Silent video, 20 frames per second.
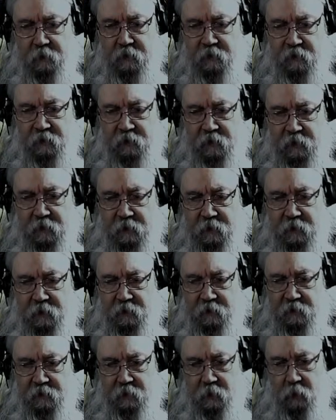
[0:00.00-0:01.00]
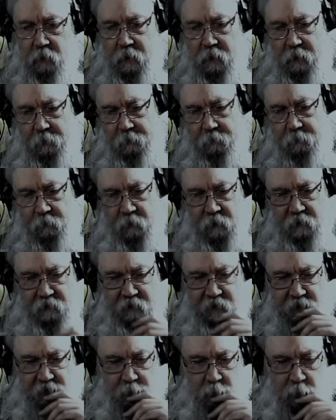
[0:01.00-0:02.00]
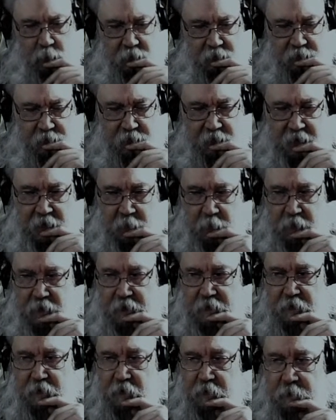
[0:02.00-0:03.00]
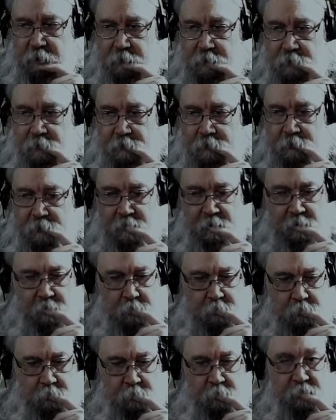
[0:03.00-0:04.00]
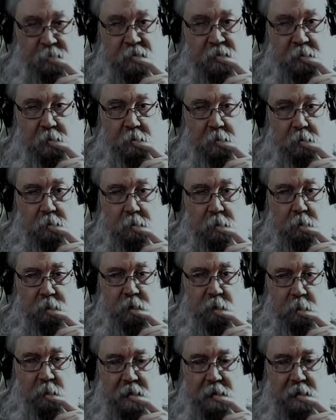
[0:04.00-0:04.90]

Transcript: Suggest. Okay. What is this? Ooh, there's a lot of red here. Lot